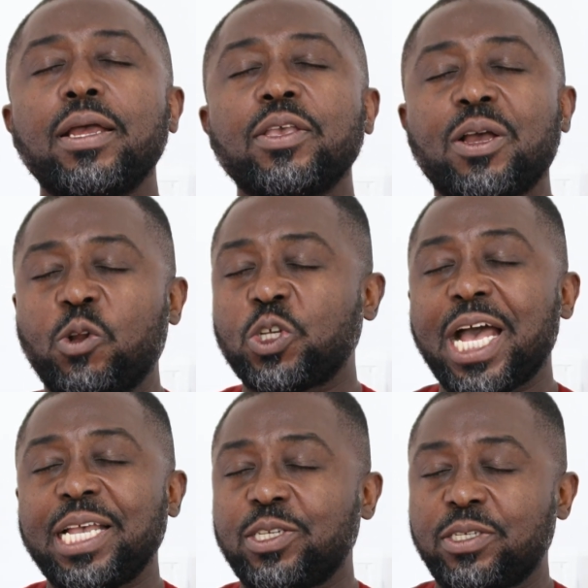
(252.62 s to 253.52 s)
You can close
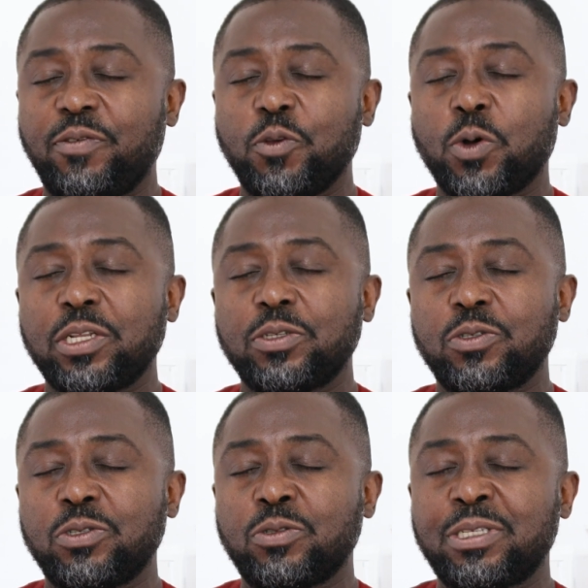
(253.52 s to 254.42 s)
your eyes if you want
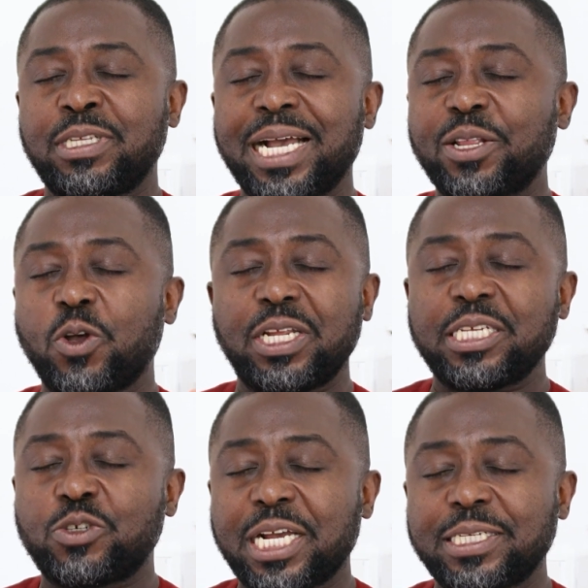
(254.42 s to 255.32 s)
to take out all the
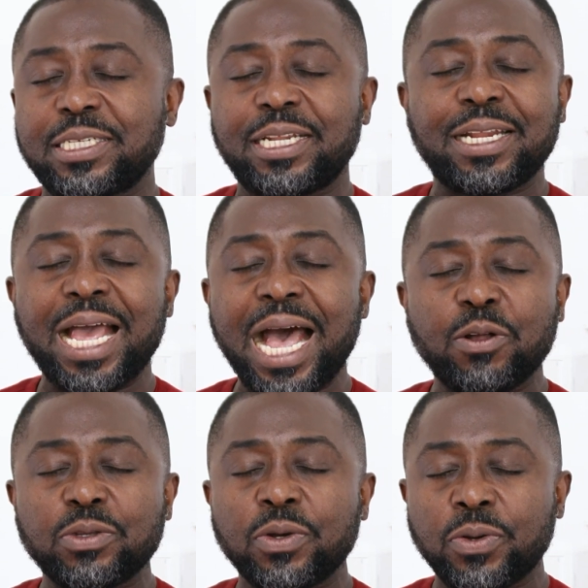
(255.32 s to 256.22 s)
distractions, and then
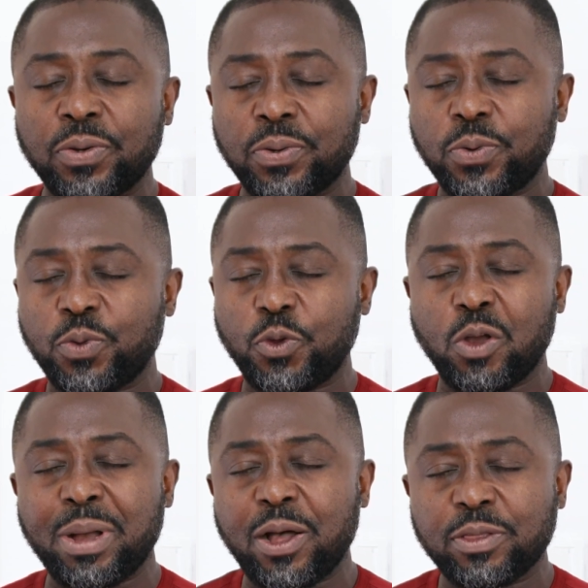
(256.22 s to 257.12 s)
out through
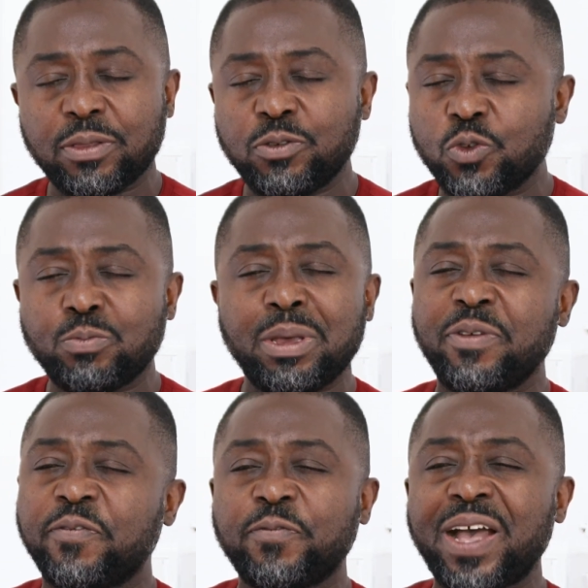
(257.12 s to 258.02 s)
your mouth. Do
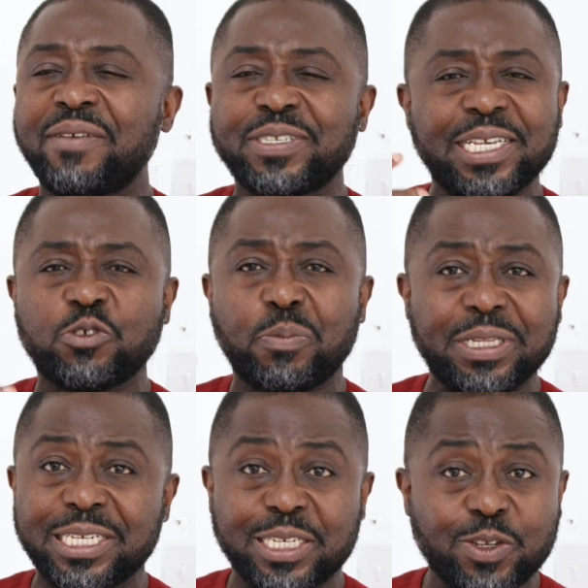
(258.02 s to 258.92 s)
maybe 5-6
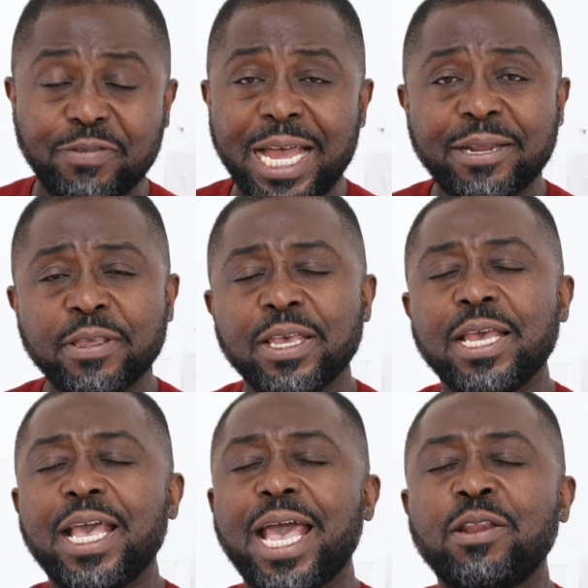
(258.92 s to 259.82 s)
repetitions of that.
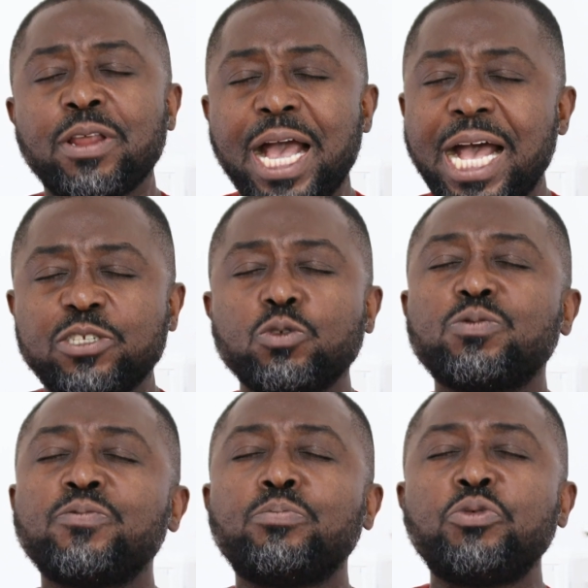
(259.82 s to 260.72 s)
And as you
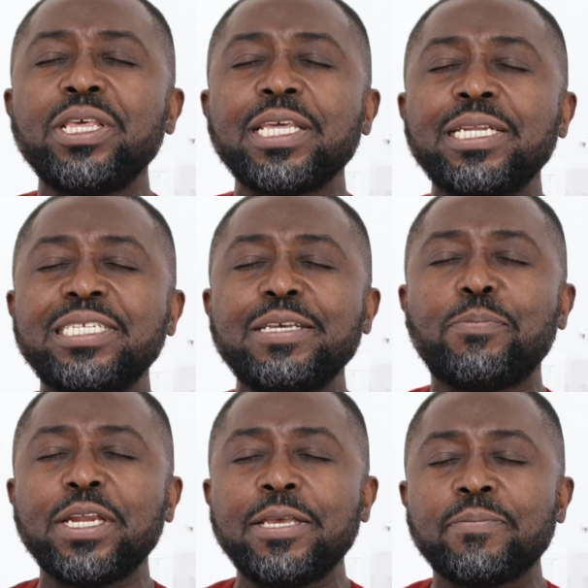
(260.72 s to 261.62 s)
breathe in
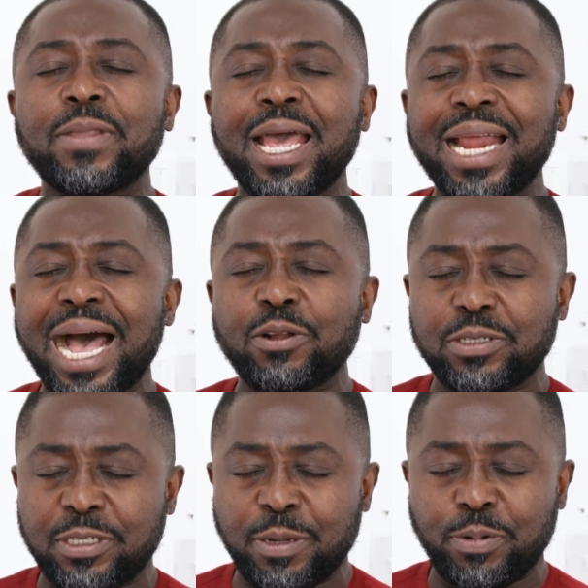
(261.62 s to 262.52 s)
deeply and
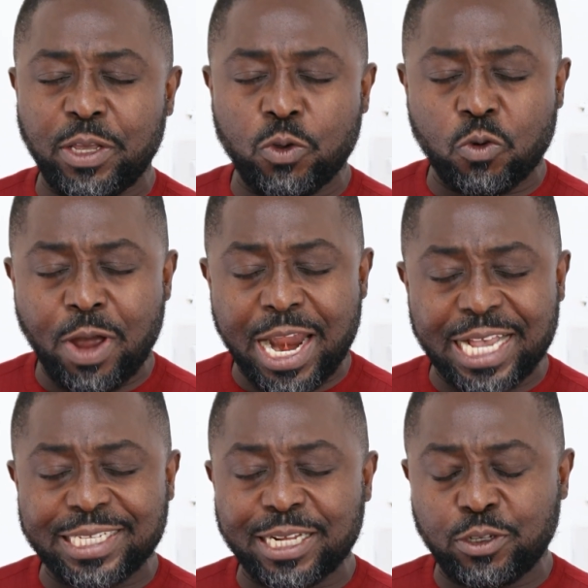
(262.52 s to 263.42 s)
out deeply, you will
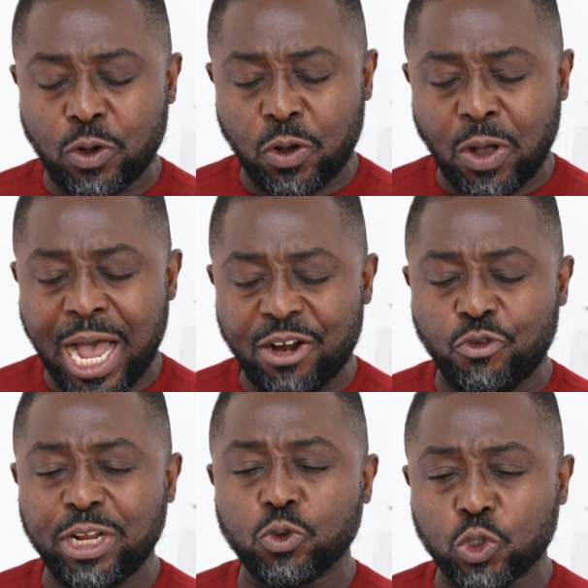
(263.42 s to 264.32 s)
realize that your
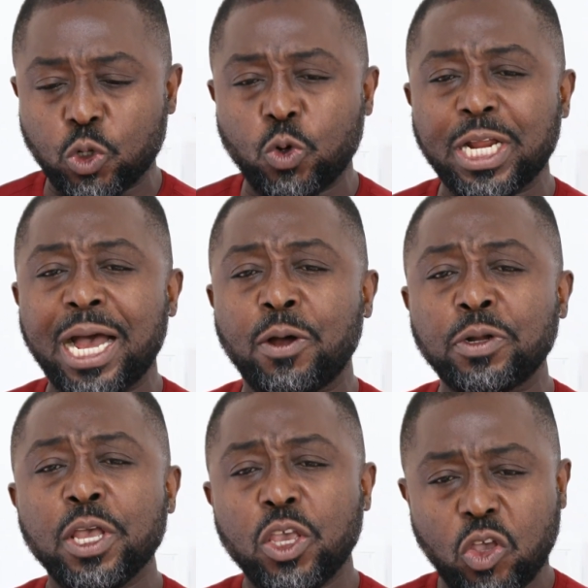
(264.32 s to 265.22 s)
heart rate will slow
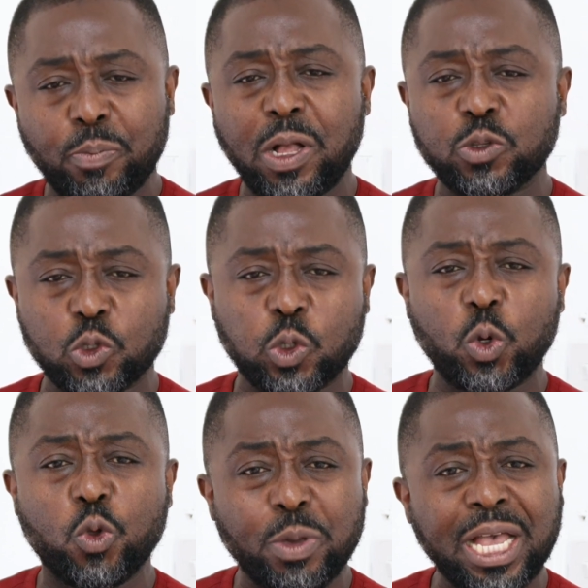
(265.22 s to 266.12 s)
down, your pulse will
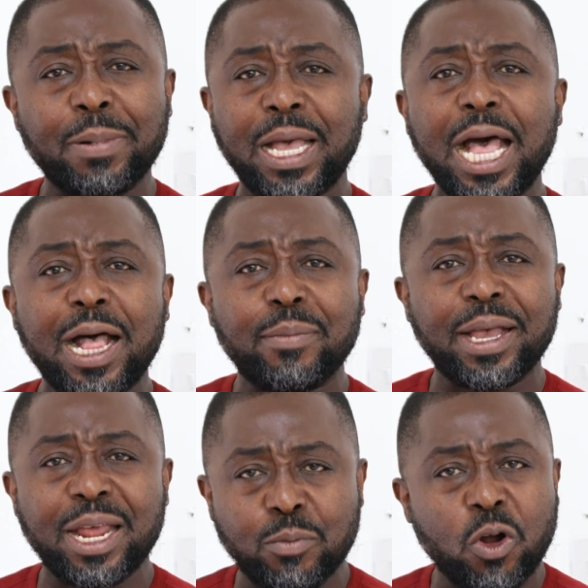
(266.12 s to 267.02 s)
slow, you become
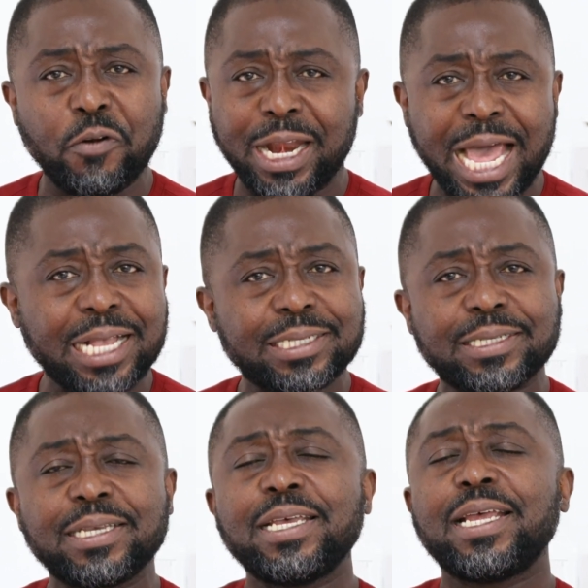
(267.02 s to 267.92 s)
calmer and more
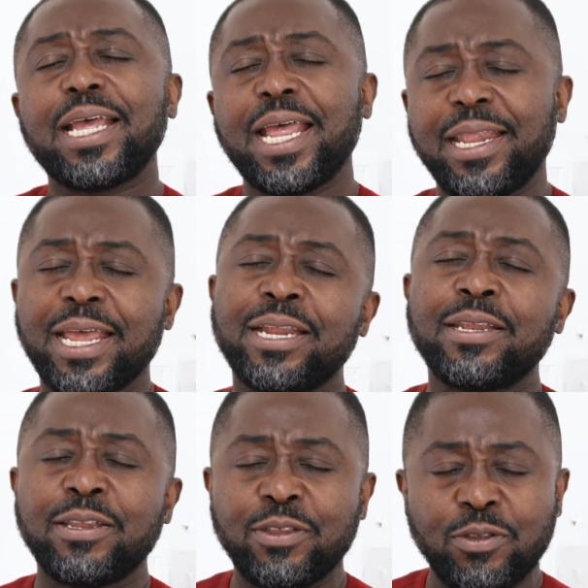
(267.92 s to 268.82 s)
relaxed. And
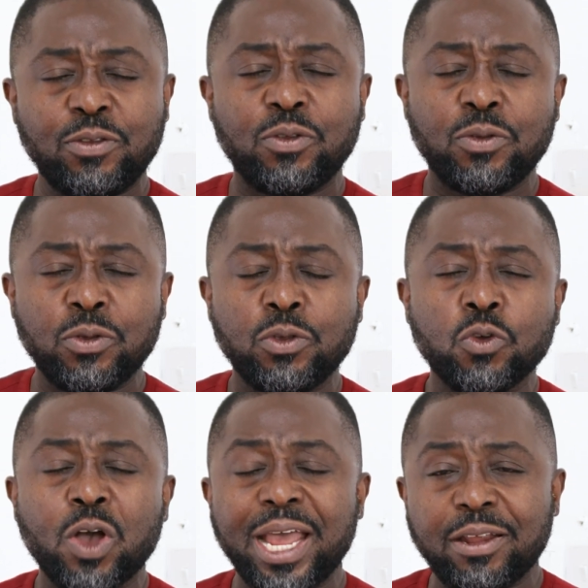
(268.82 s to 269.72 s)
then
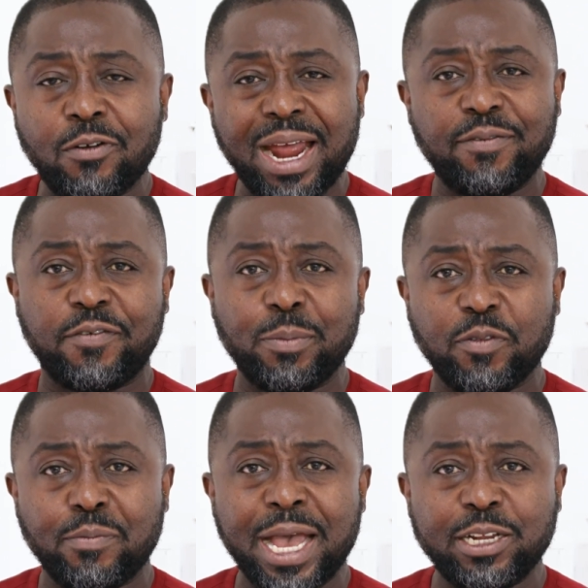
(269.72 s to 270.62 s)
you are in the right
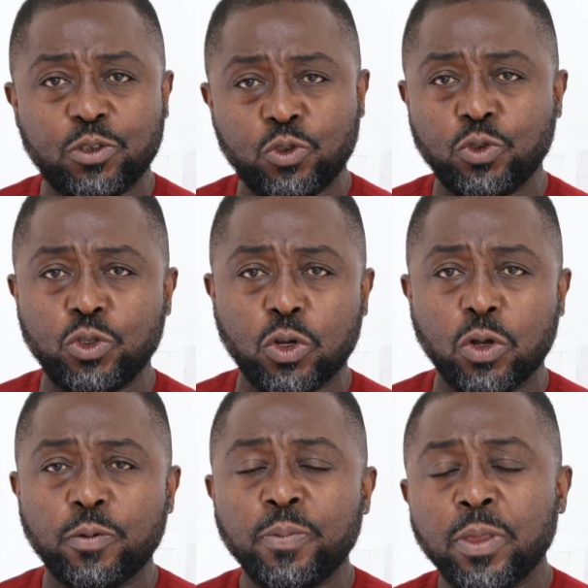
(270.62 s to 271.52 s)
frame of mind to do
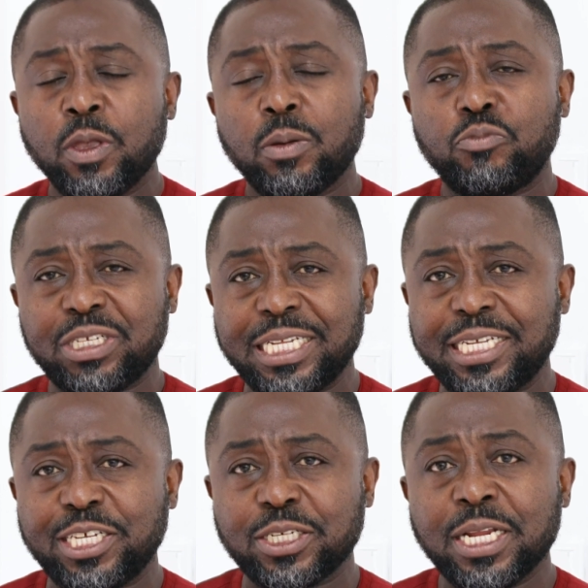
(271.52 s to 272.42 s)
your
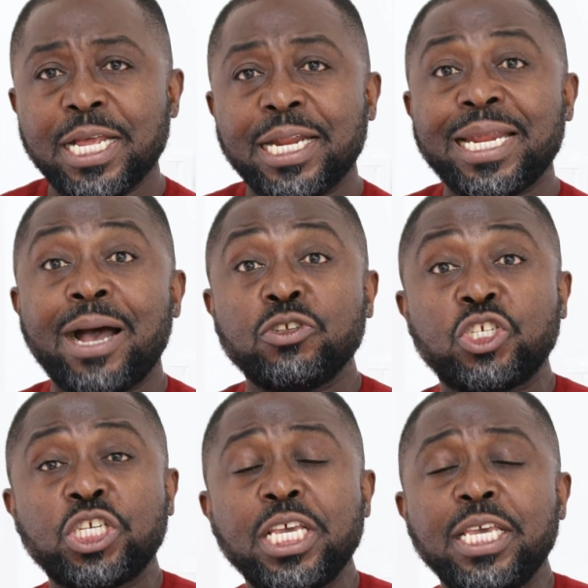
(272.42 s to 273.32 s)
presentation. Now,
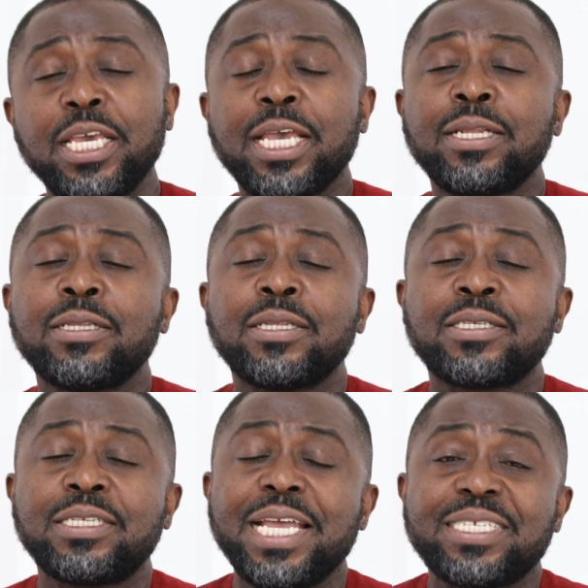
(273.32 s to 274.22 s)
G
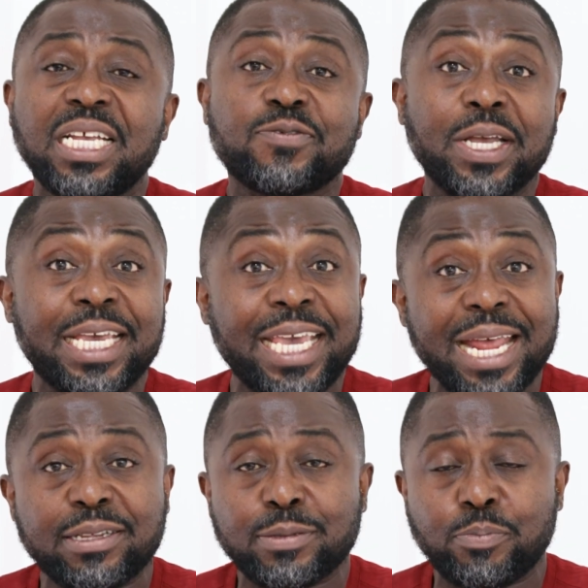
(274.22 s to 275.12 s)
in stage stands for
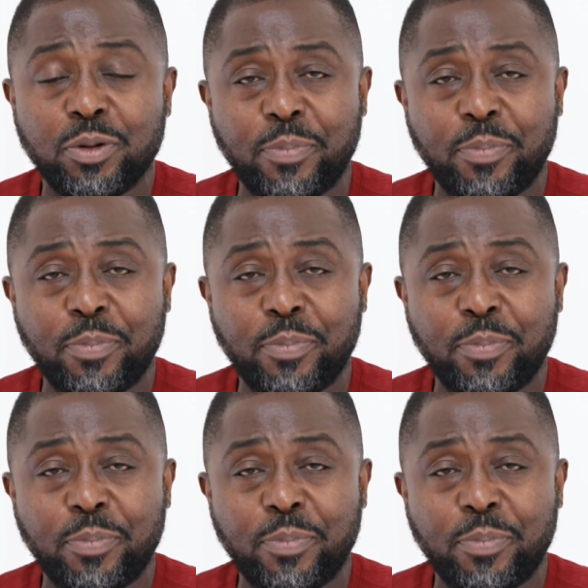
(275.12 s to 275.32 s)
get